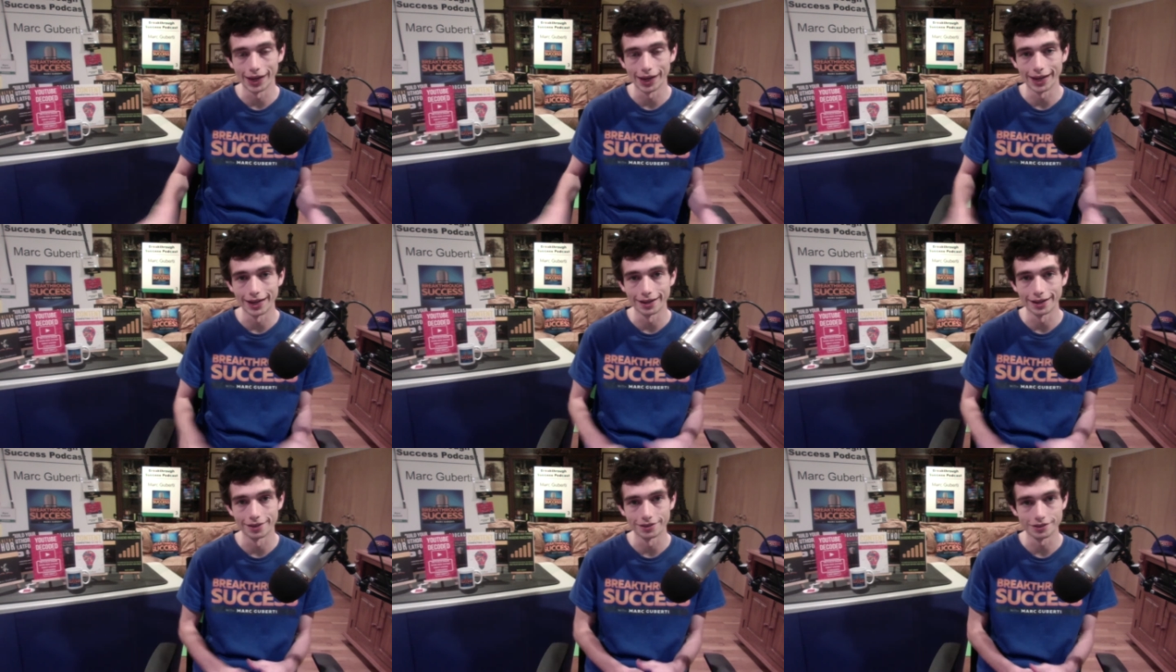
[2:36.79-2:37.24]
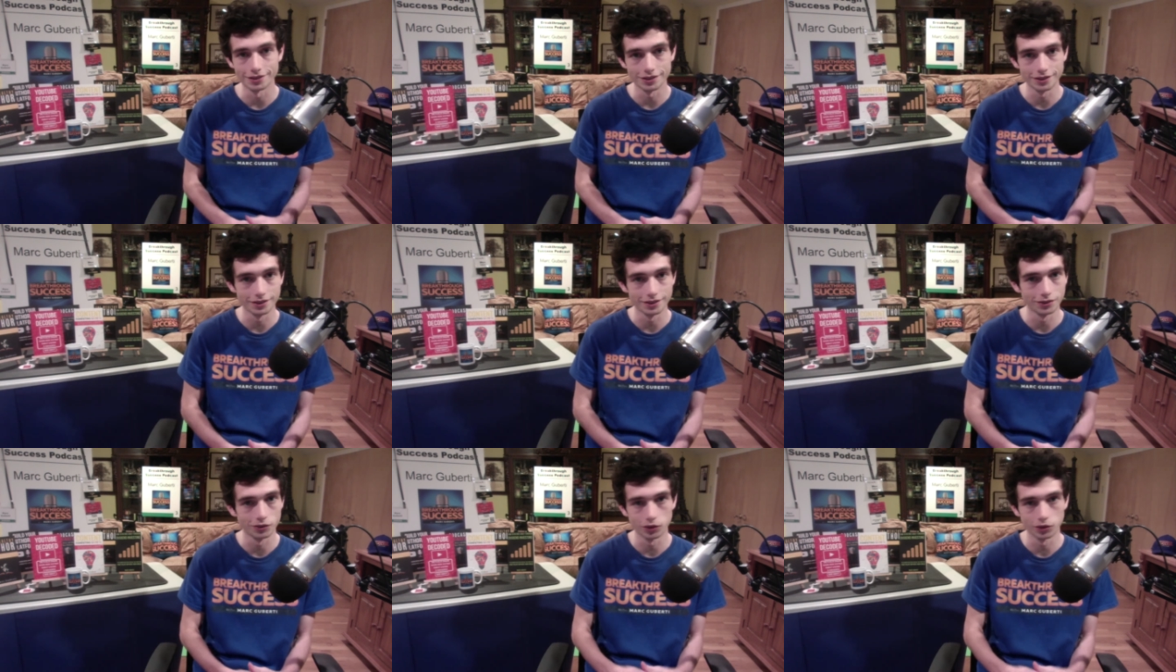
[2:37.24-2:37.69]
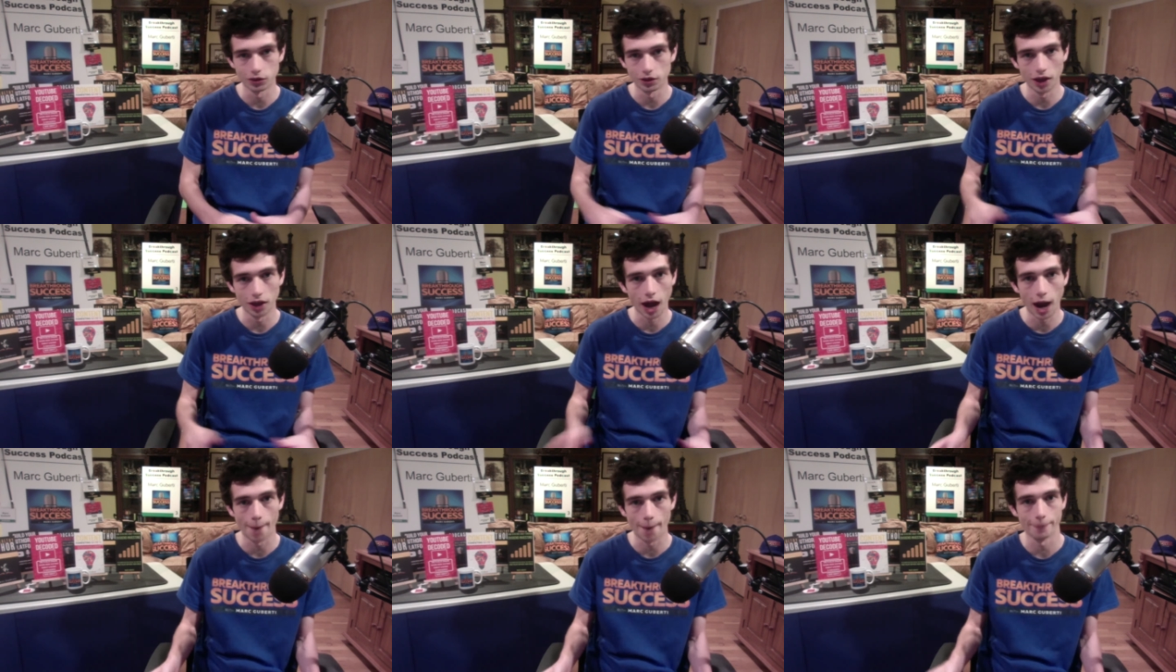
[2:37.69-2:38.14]
and
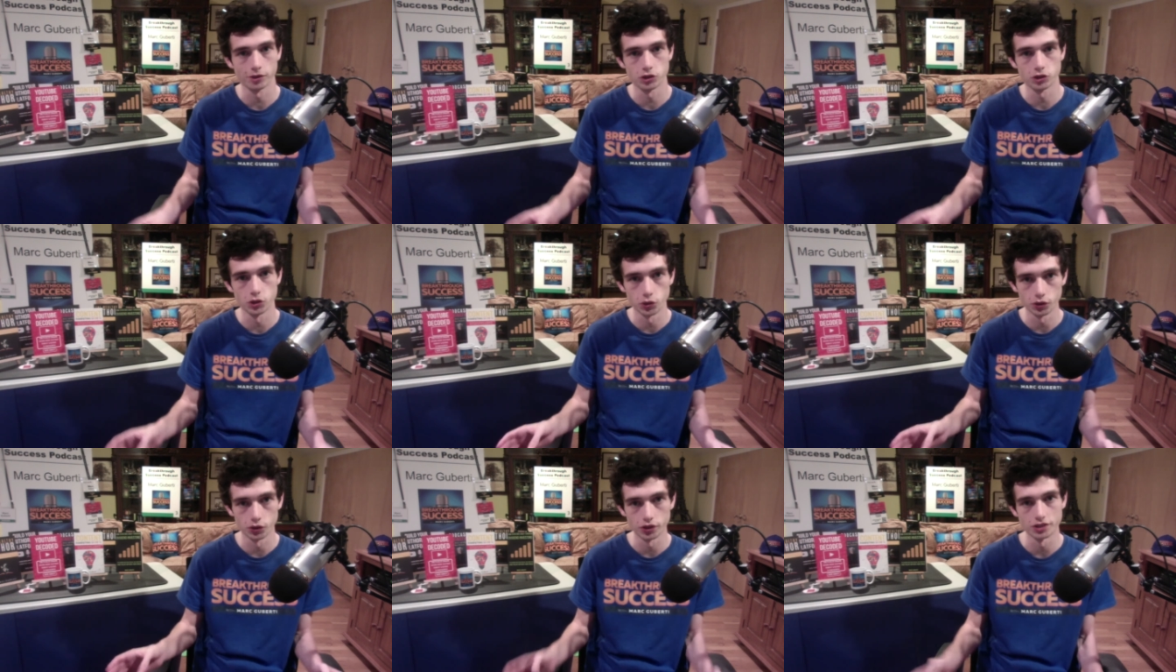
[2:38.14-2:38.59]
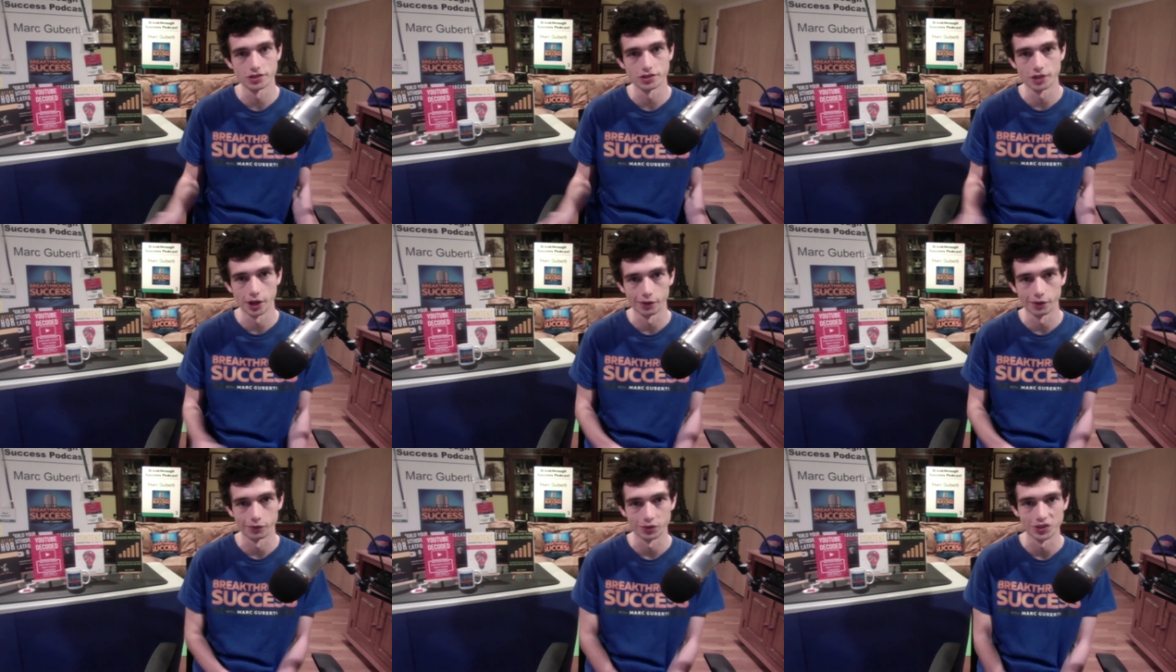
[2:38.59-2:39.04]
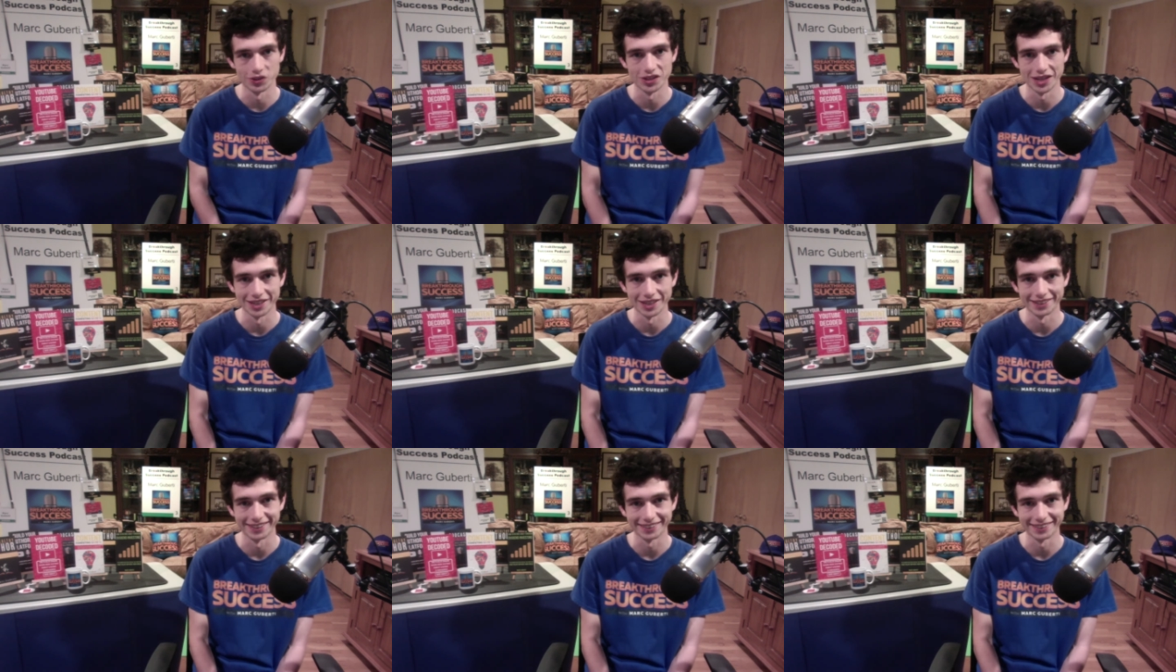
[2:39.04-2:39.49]
the opportunities there for to
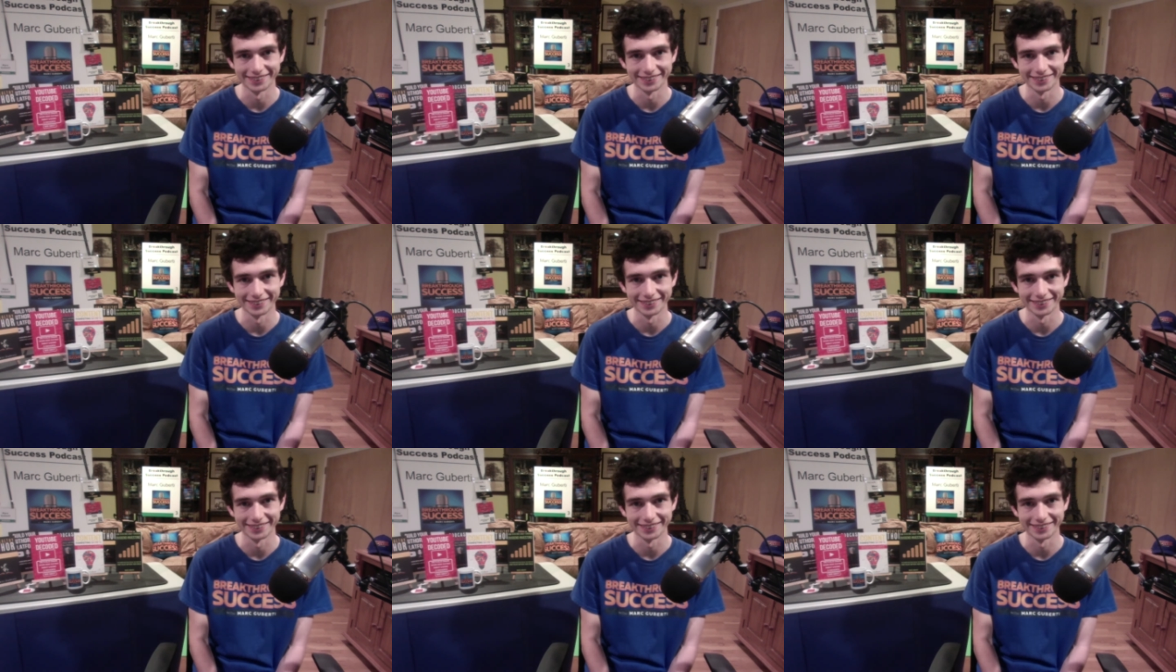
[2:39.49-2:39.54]
take.